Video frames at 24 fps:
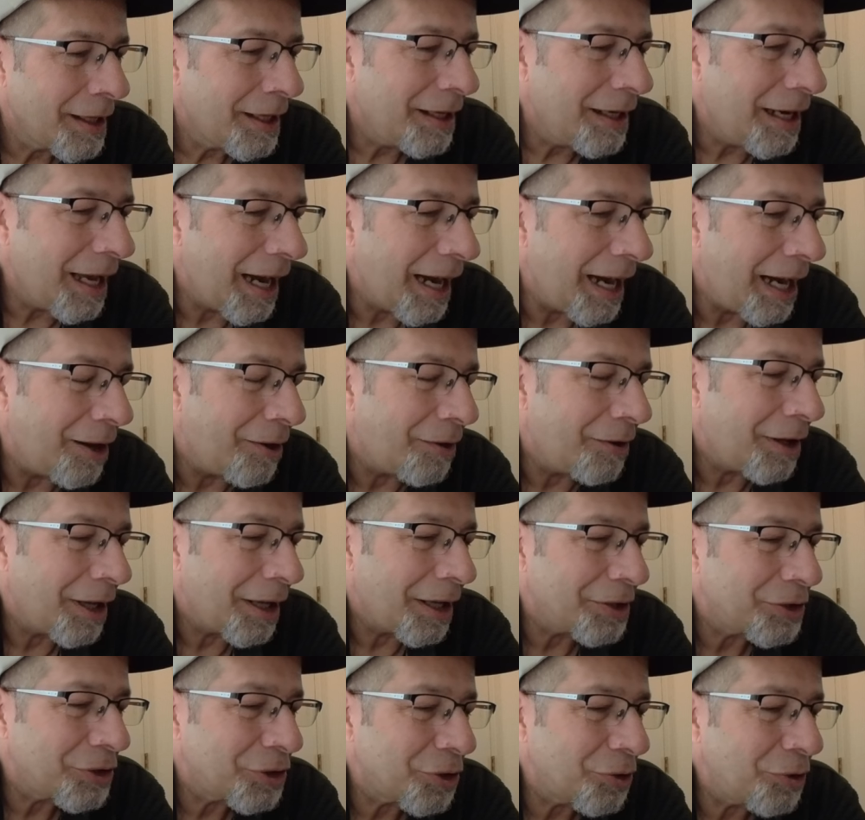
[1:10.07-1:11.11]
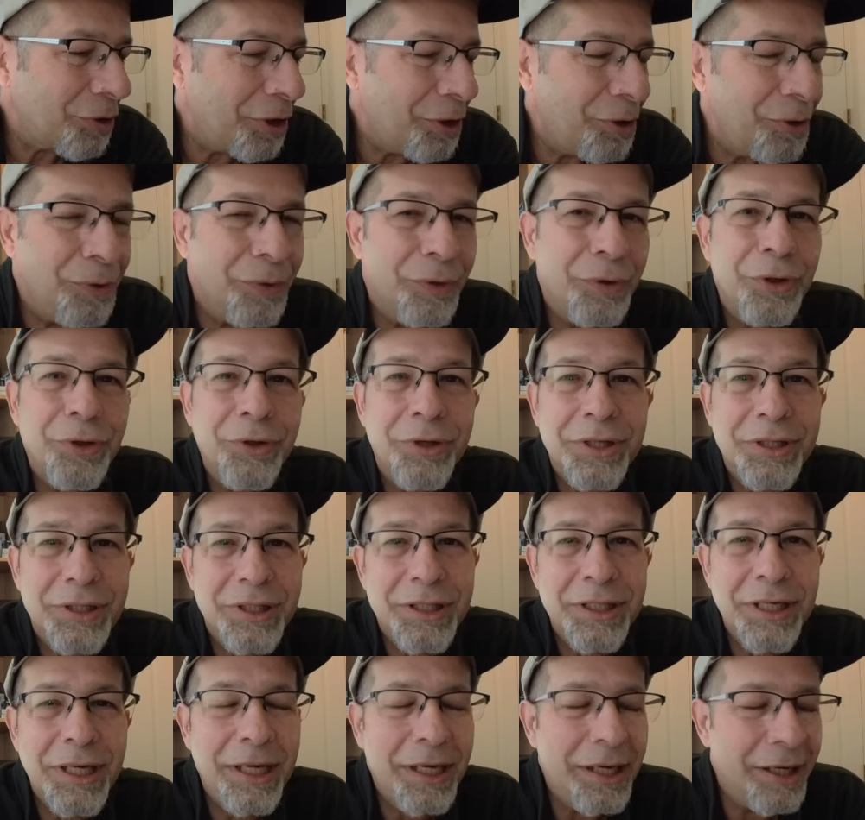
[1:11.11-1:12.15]
Now, I'll show you, you can
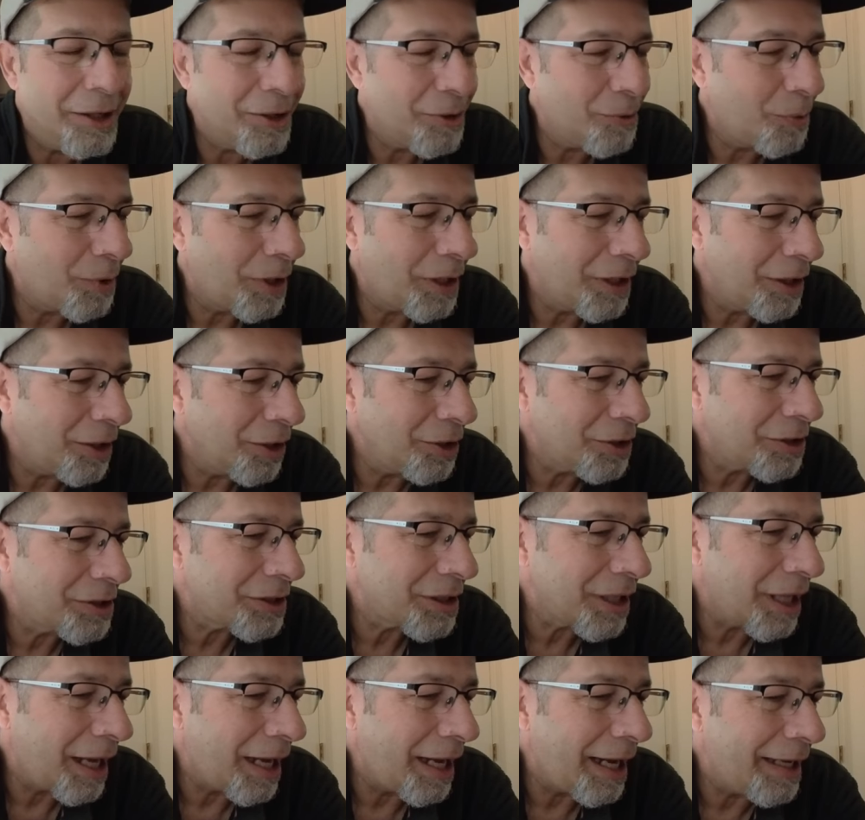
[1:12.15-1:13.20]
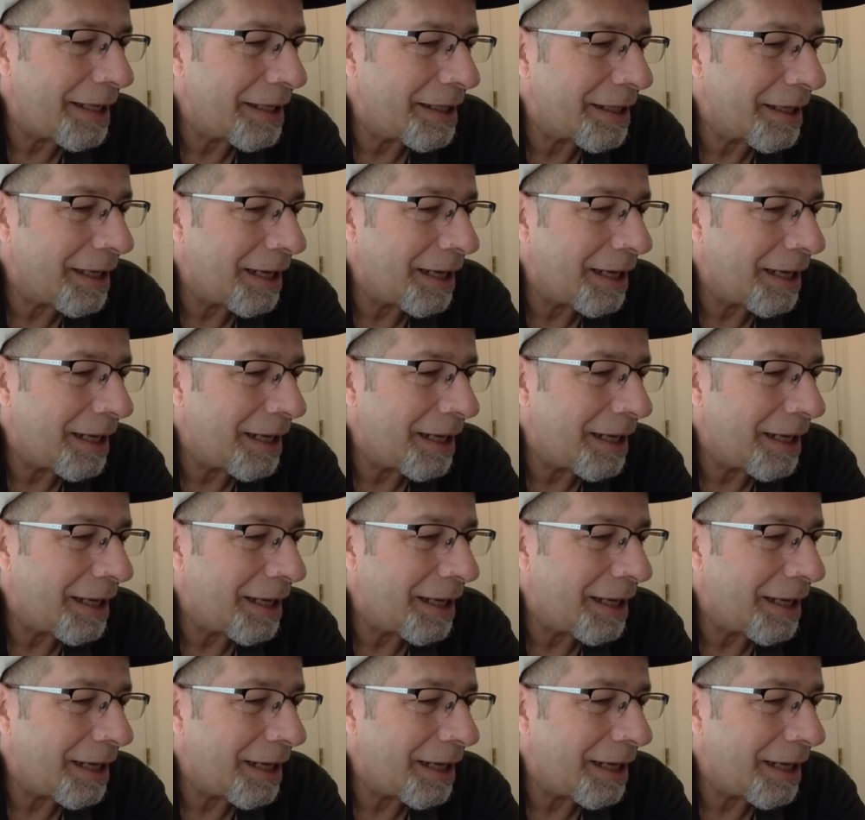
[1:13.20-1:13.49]
see here what it looks like.